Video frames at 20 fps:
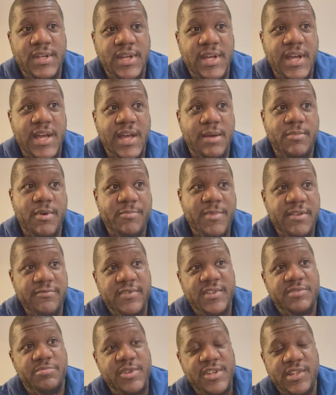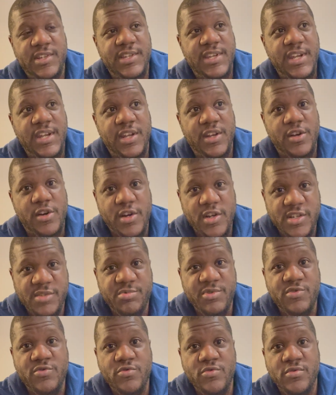Uh, my mother's been sick in the
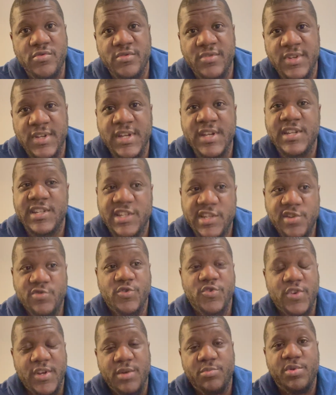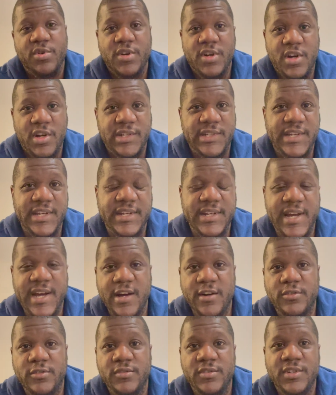hospital still trying to put content
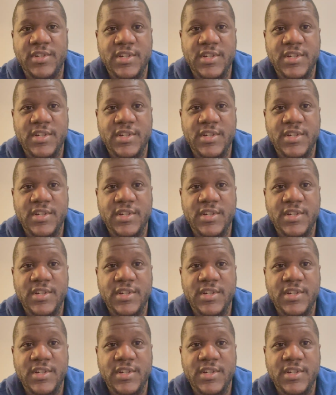out.